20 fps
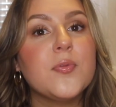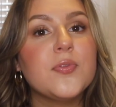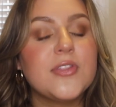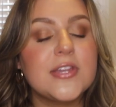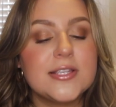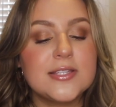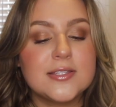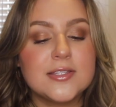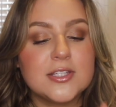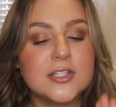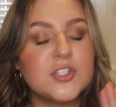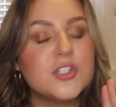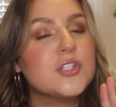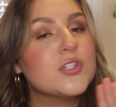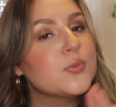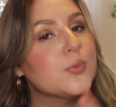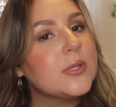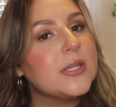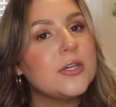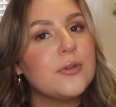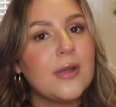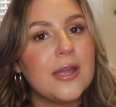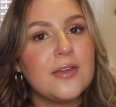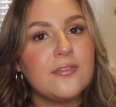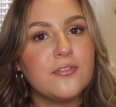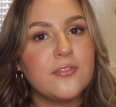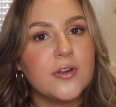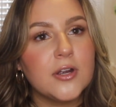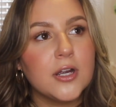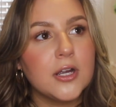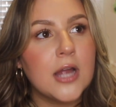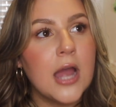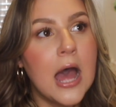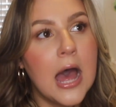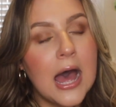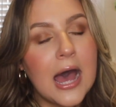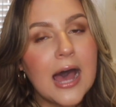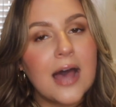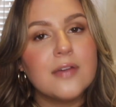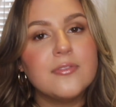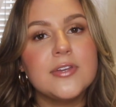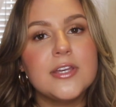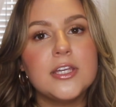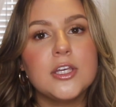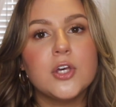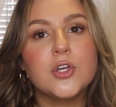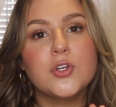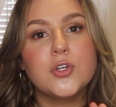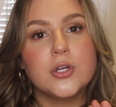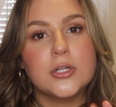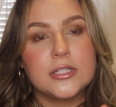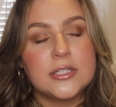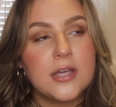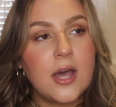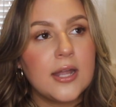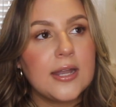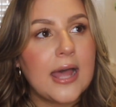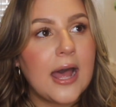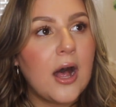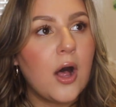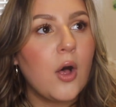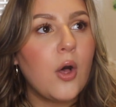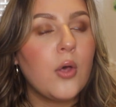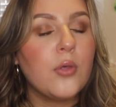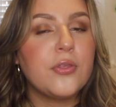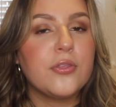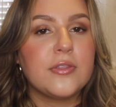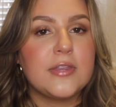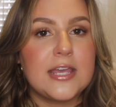This is just really great for having good gut health,